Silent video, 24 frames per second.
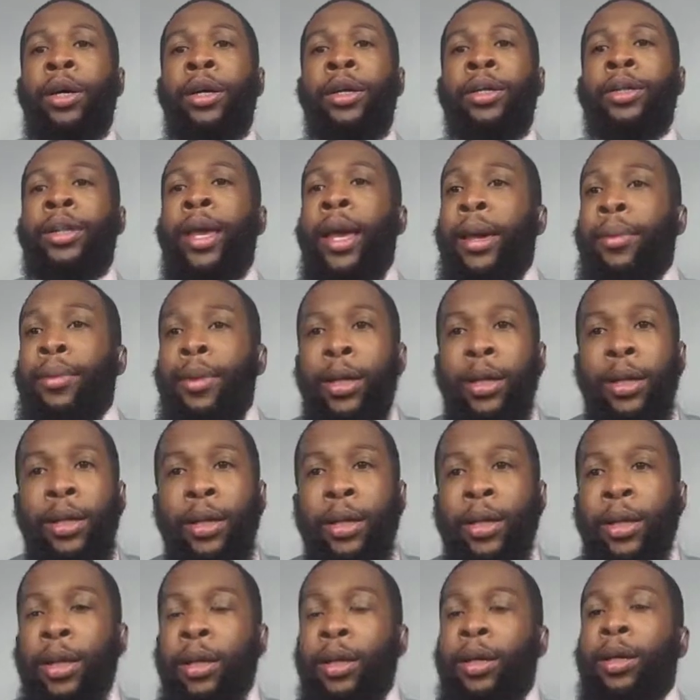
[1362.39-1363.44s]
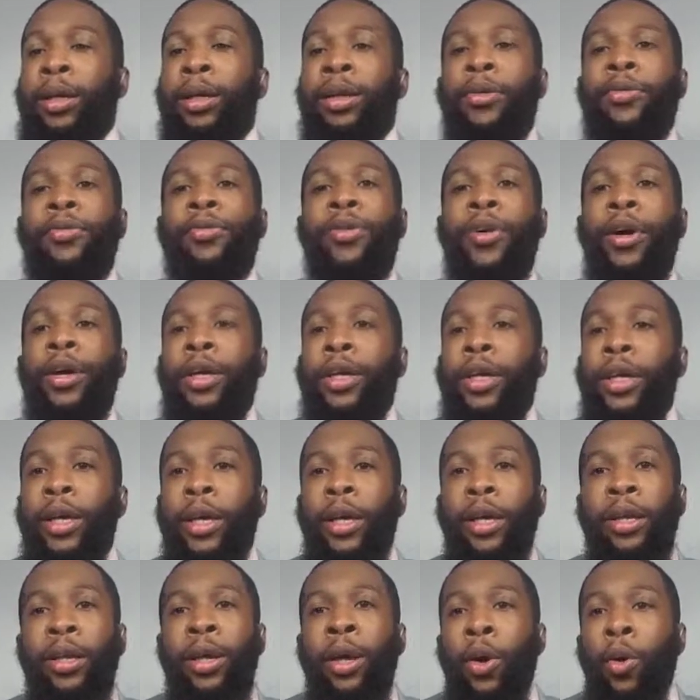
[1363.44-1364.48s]
Damian Lillard, a
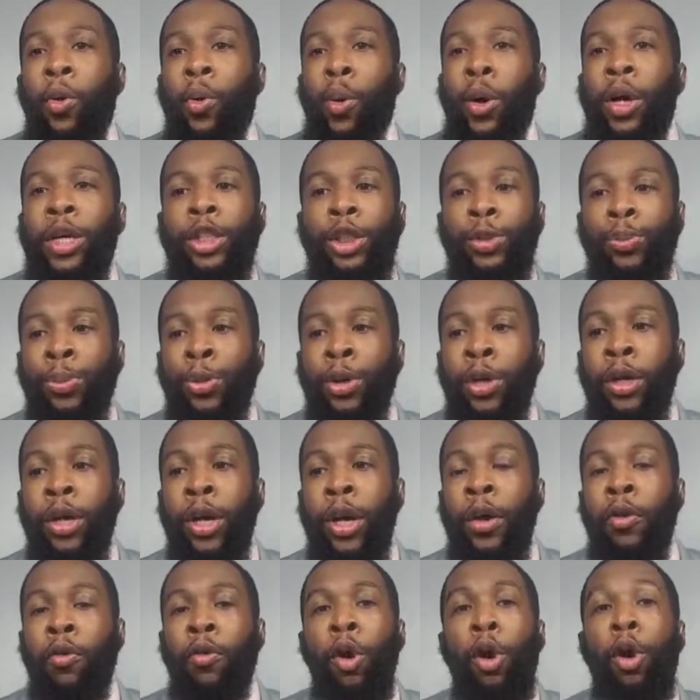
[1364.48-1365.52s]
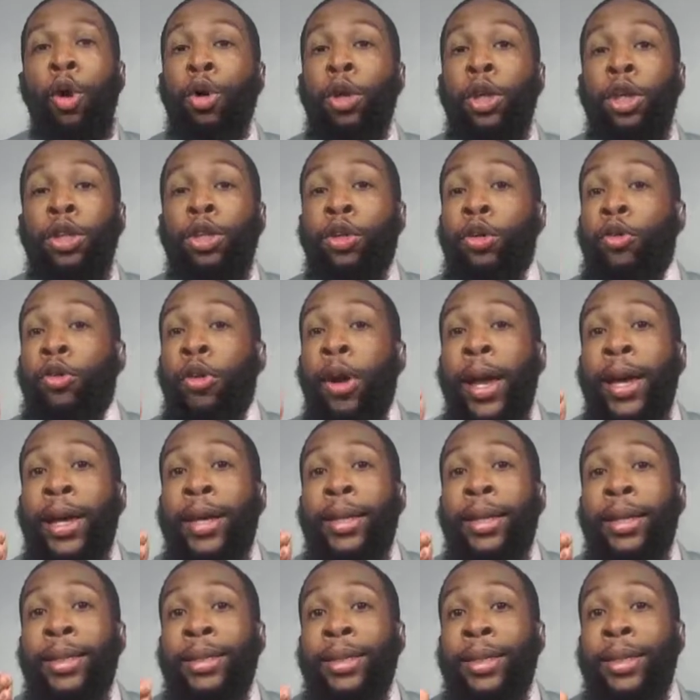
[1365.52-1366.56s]
fucking Westbrook, rolling
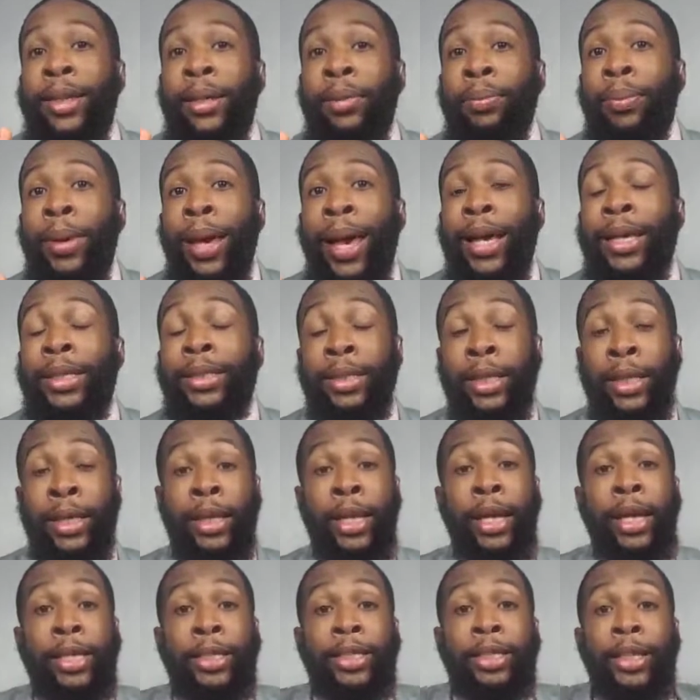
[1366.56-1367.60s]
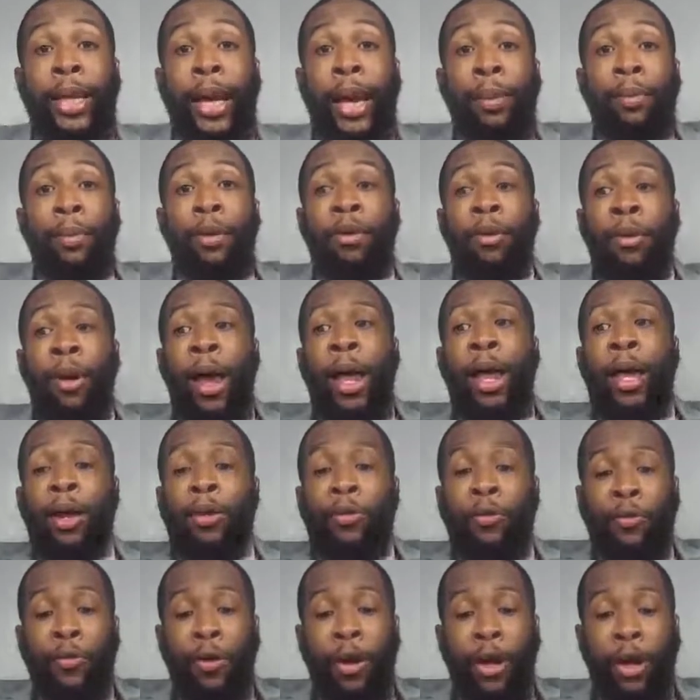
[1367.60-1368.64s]
directly to the basket, stopping right
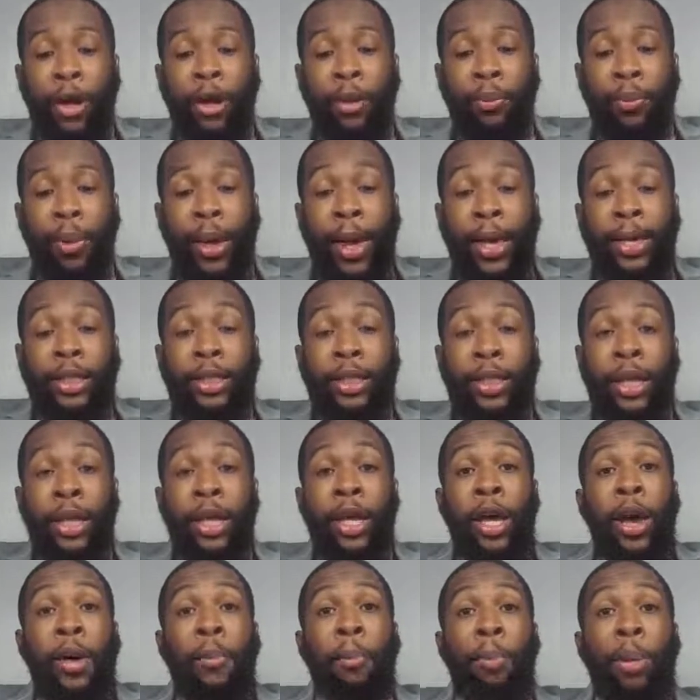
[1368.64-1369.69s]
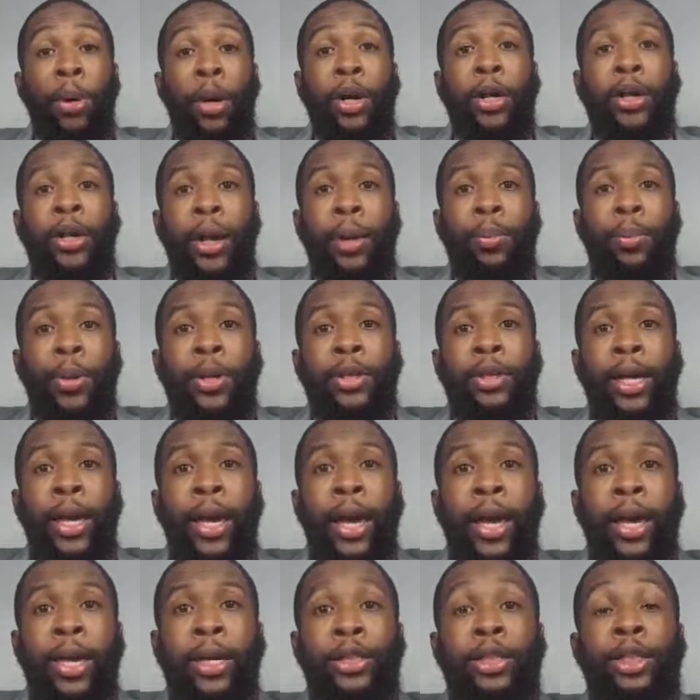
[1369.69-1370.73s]
in front of the basket, putting up his
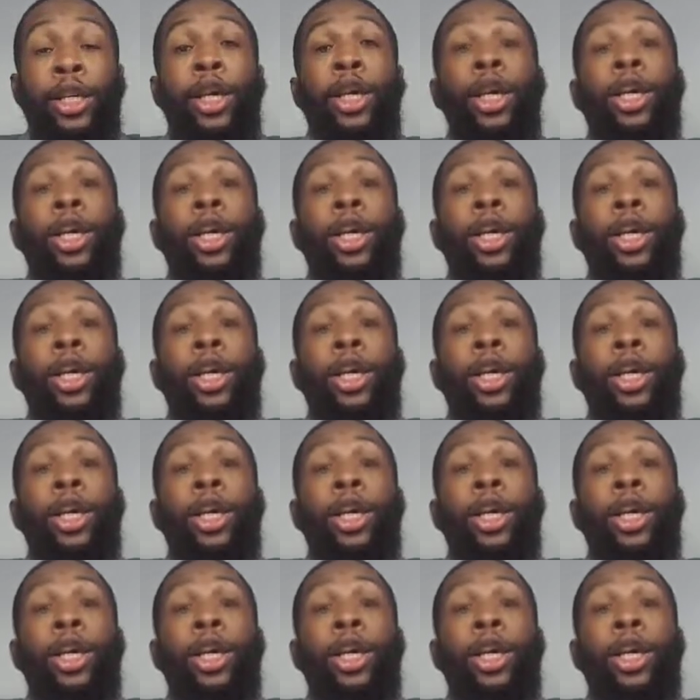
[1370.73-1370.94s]
hands,